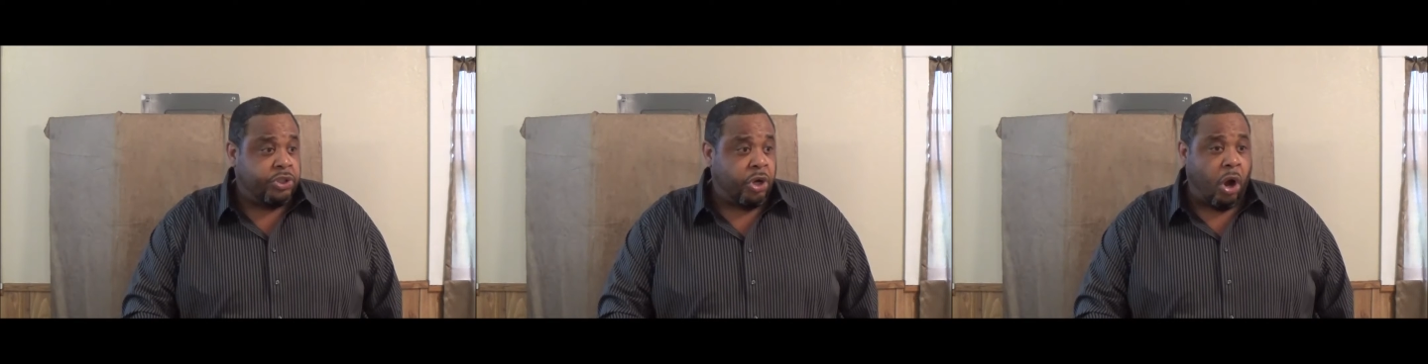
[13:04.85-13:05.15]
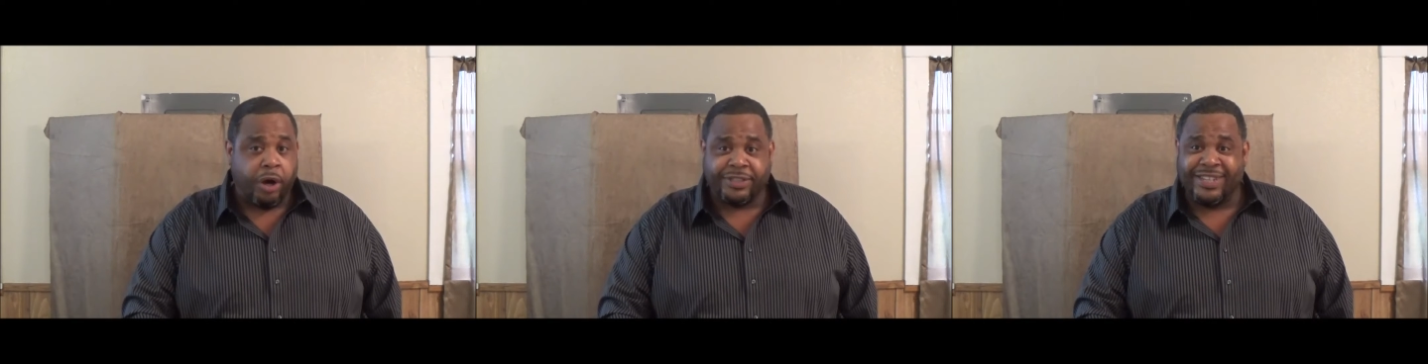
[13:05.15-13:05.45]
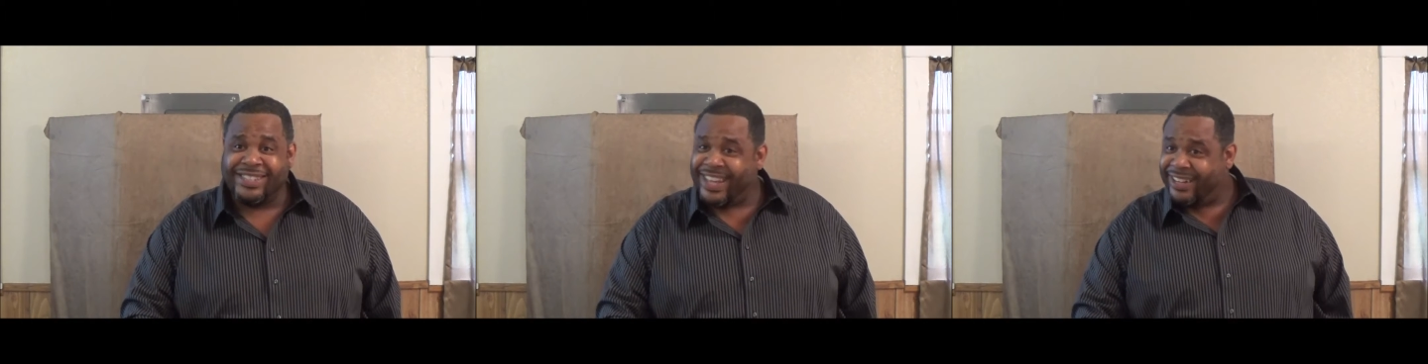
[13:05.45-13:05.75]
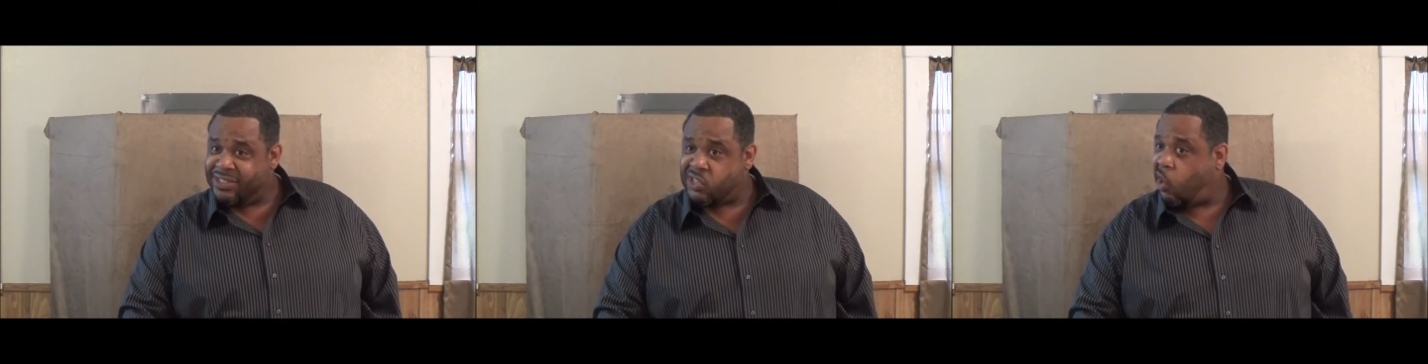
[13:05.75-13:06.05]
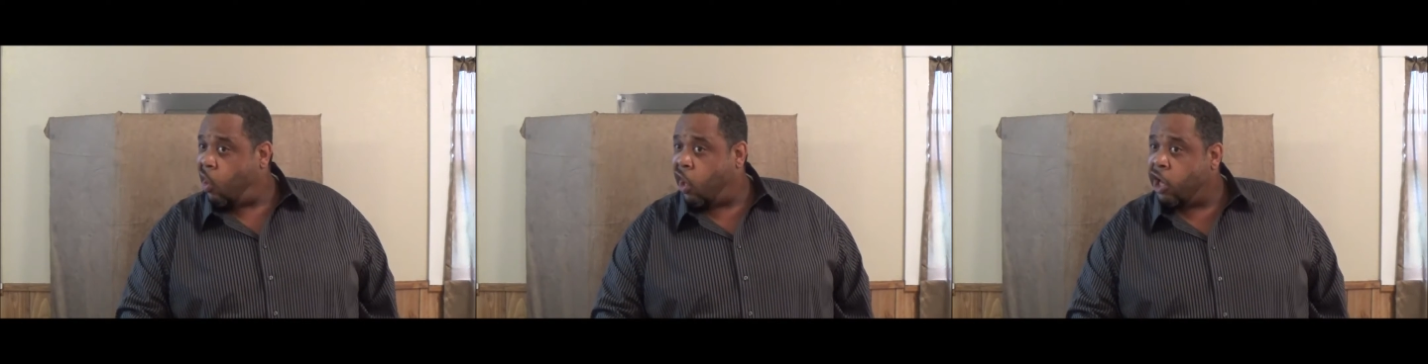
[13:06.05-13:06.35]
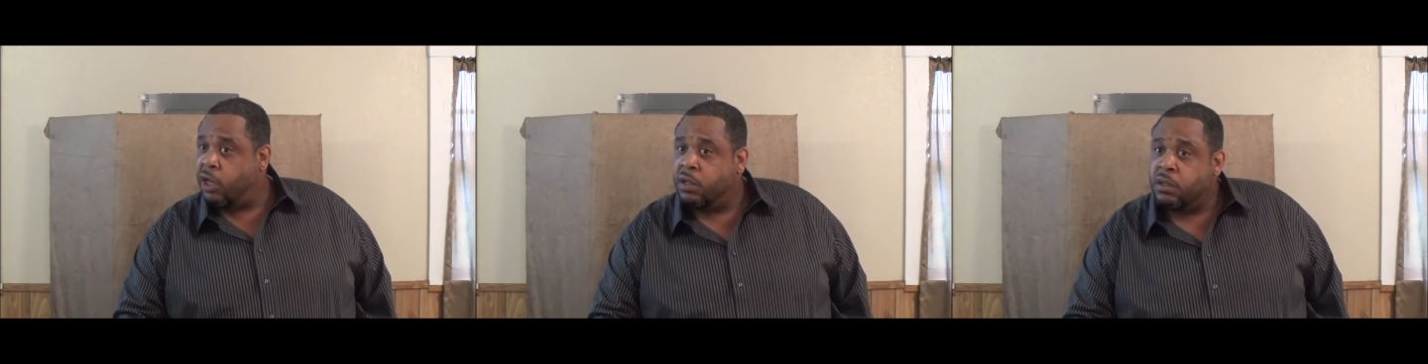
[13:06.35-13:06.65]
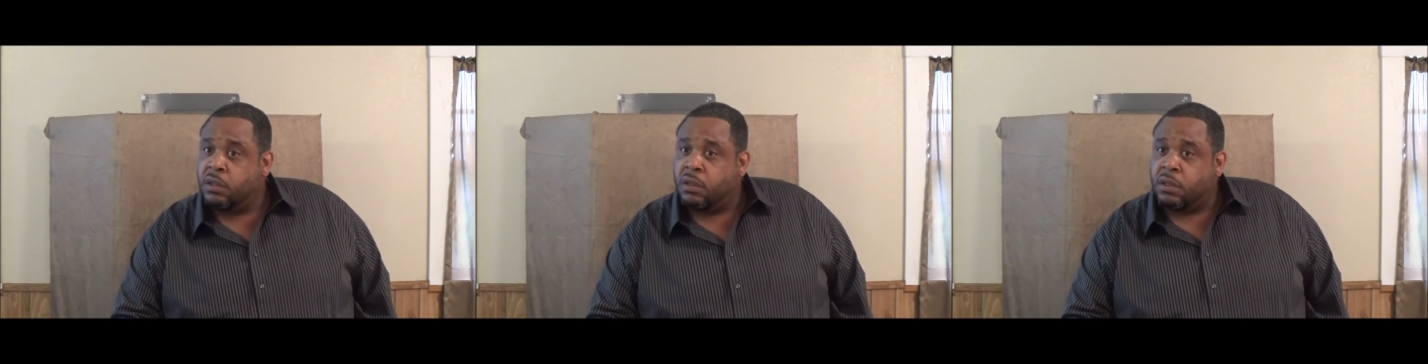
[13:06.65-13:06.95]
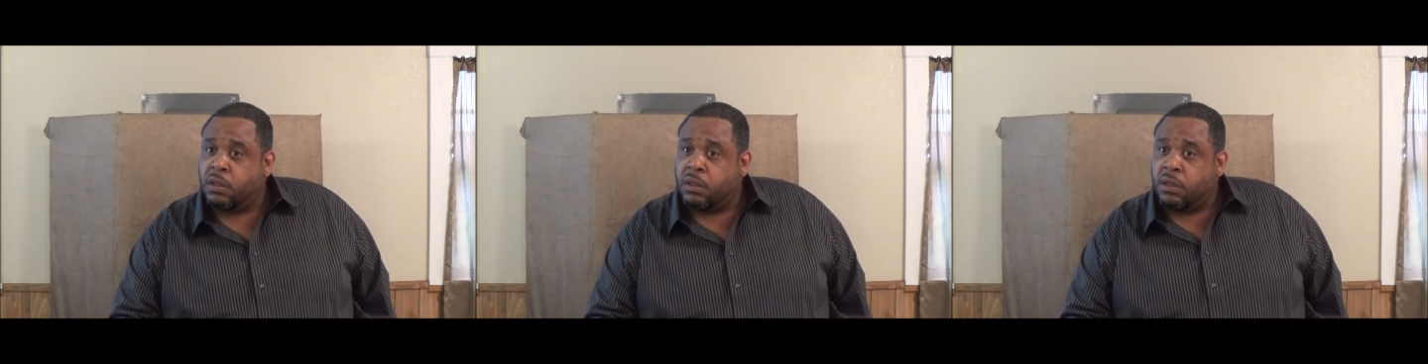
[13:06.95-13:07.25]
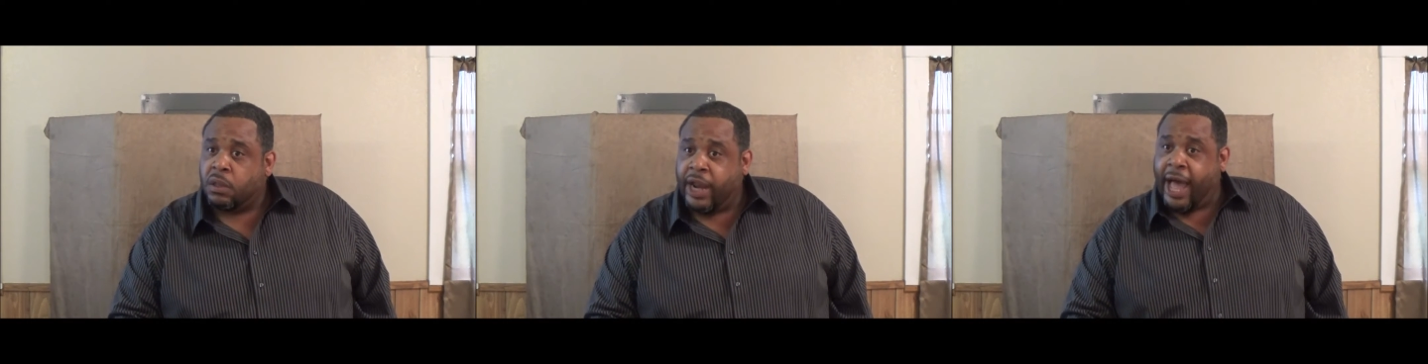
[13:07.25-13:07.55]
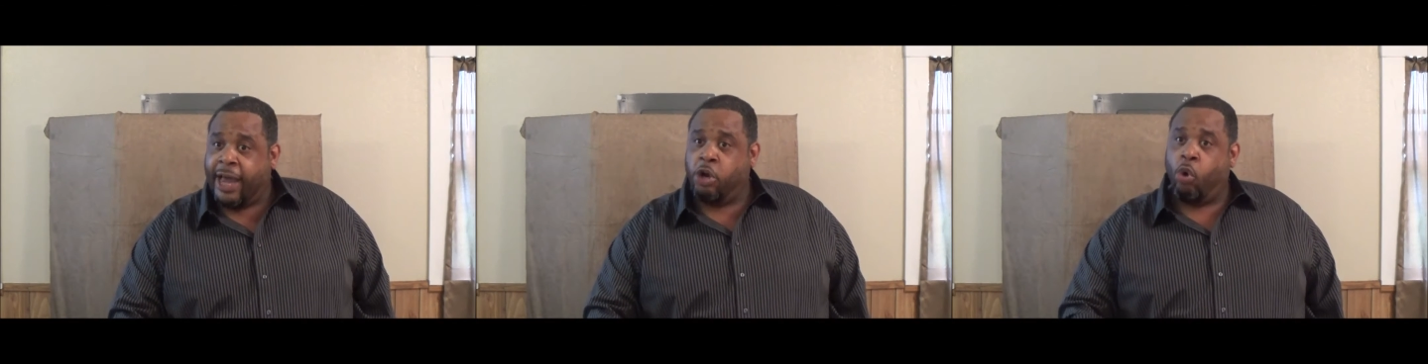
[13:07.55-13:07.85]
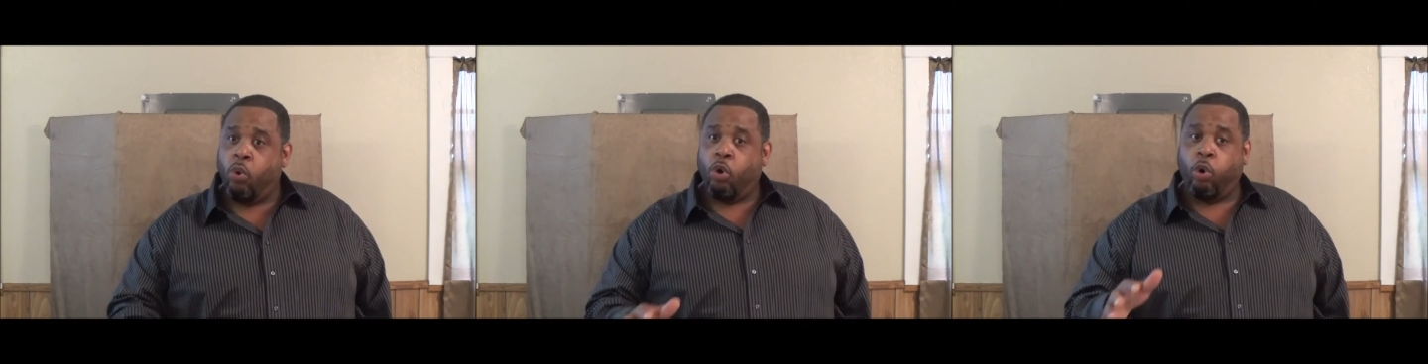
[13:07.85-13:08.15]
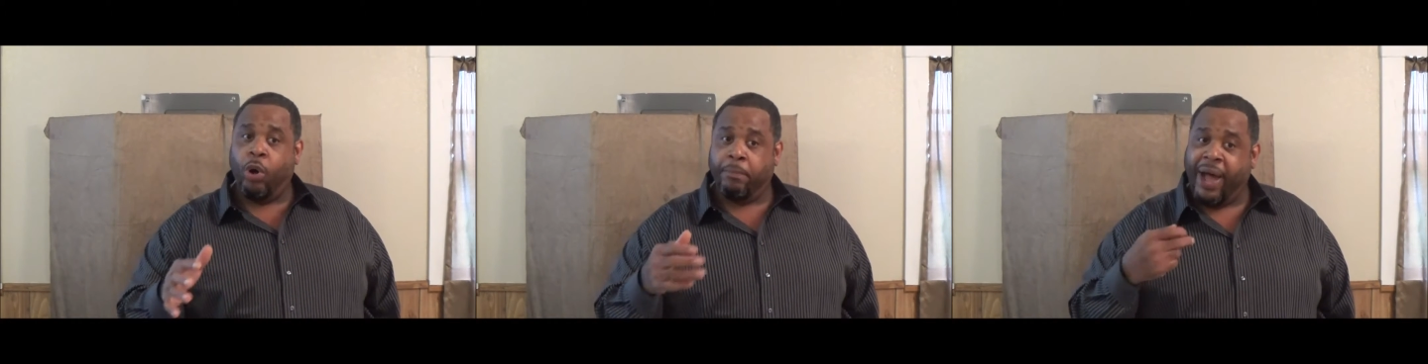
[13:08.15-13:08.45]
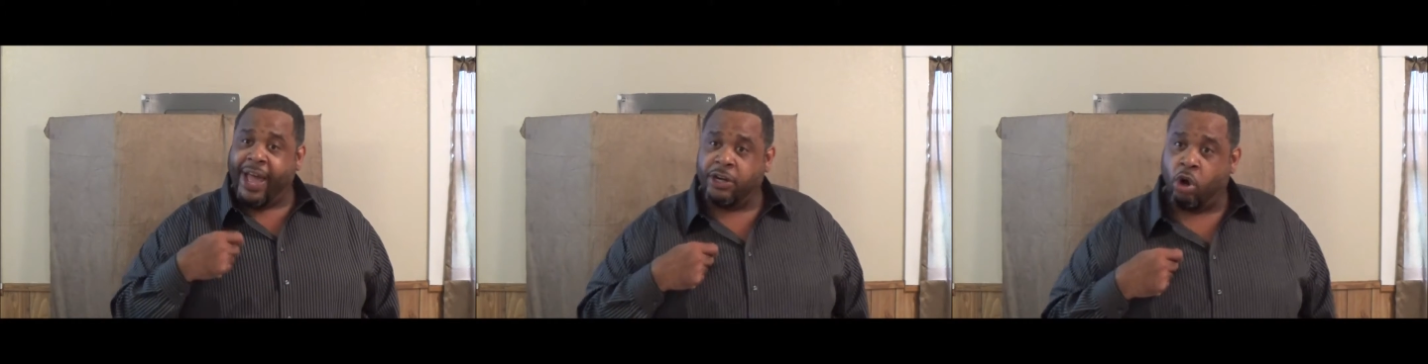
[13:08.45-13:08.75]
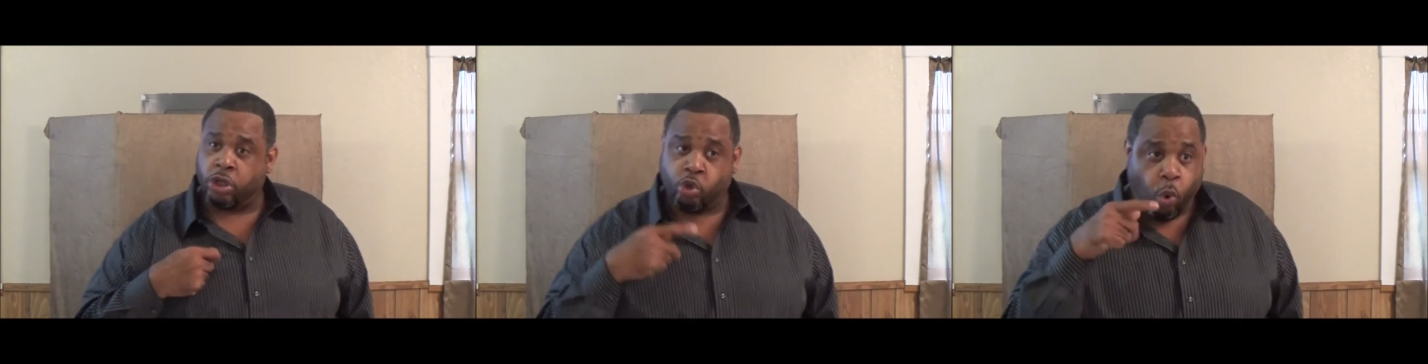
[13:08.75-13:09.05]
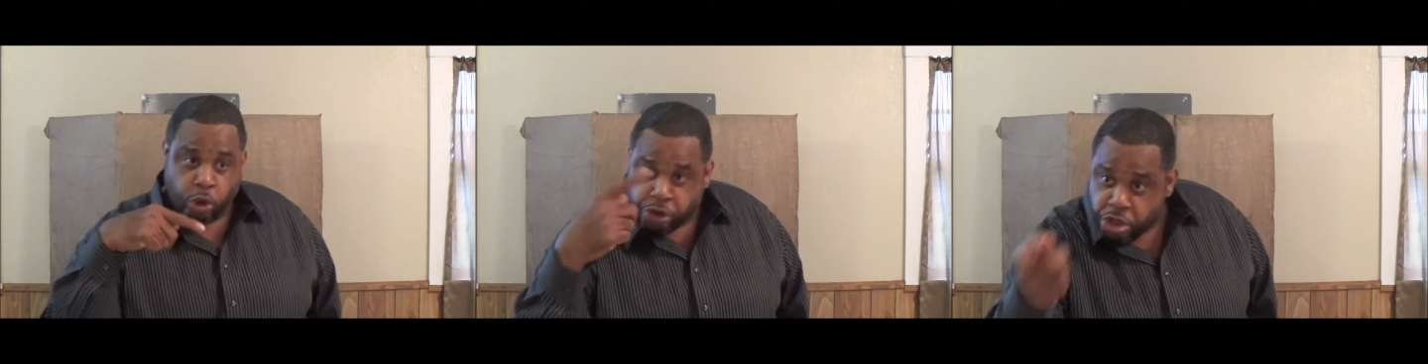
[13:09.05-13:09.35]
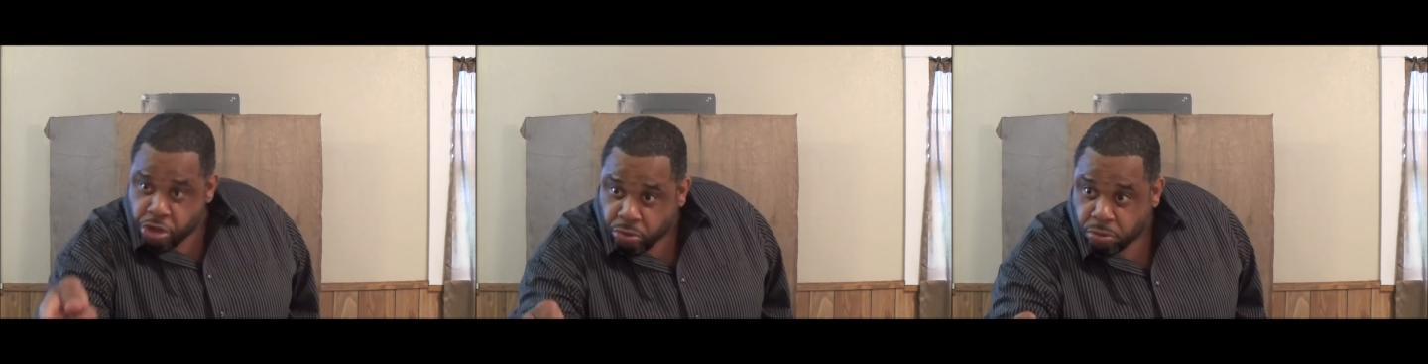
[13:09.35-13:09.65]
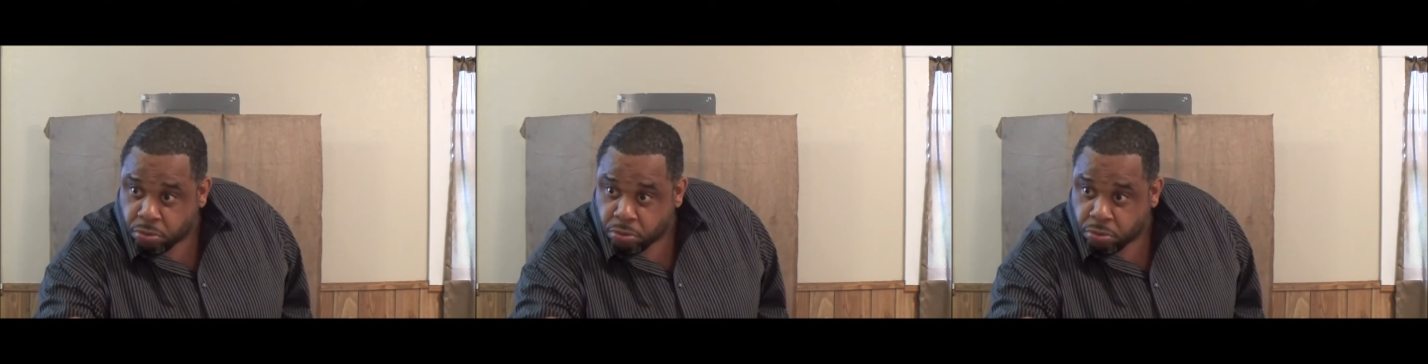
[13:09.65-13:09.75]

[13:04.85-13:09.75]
your heart's intents are. Now I know what mine are towards you.